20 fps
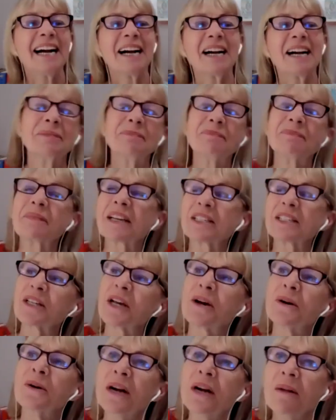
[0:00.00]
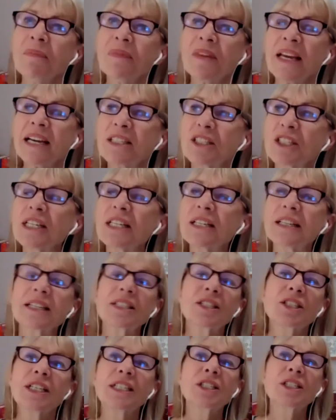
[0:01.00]
Um, so she
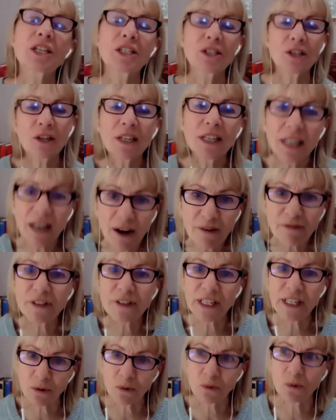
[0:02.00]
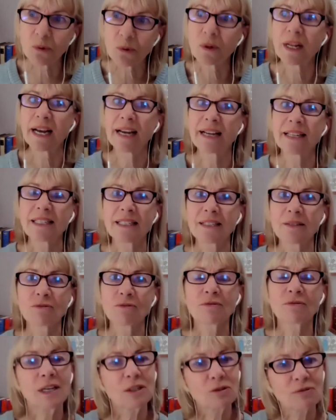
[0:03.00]
she just loved it all and
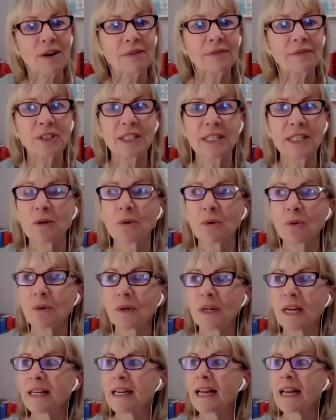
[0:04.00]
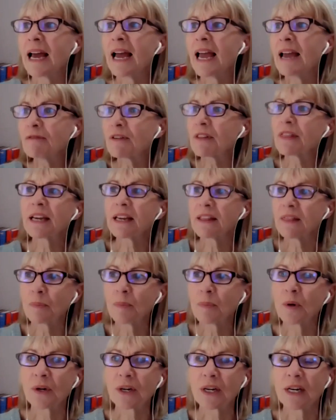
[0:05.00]
has revelled in it all, and everything in the
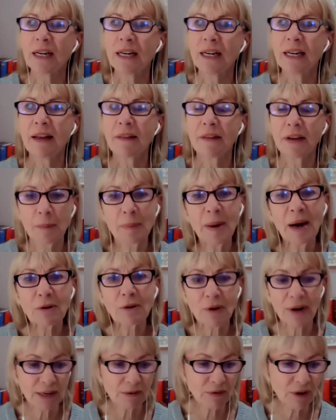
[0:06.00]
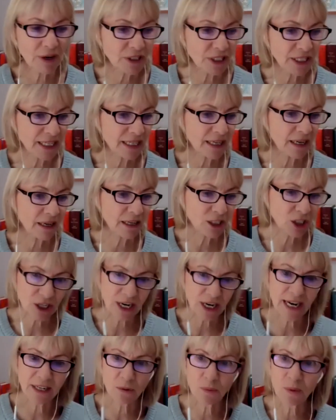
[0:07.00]
book about Granny Rosie, I
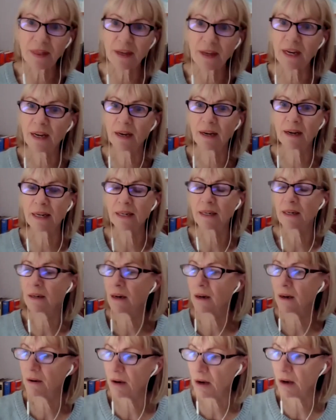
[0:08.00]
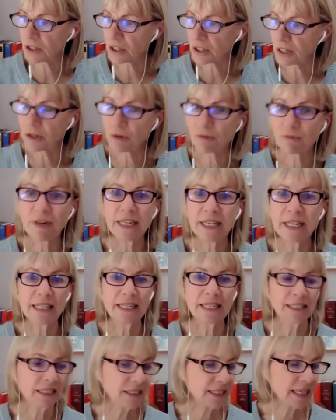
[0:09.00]
shared with her and asked her to read
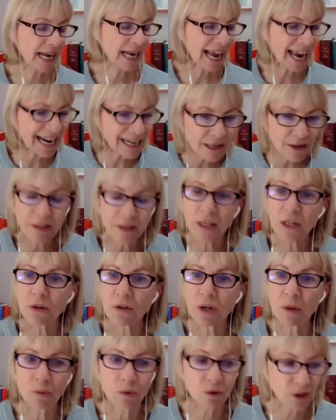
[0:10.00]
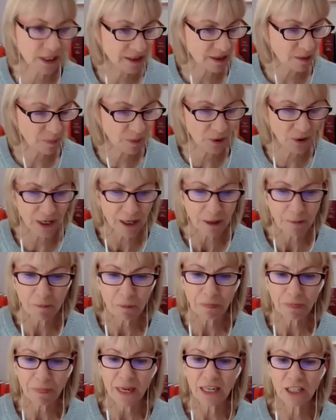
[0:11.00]
it and said anything you don't want in the book,
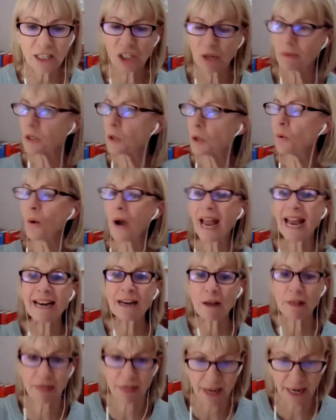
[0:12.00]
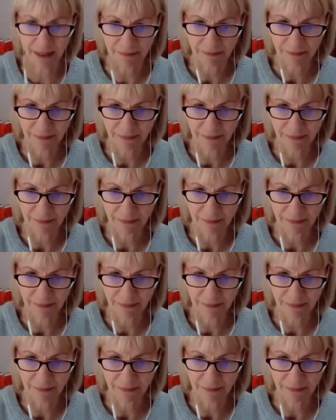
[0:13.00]
and she was all oh, anything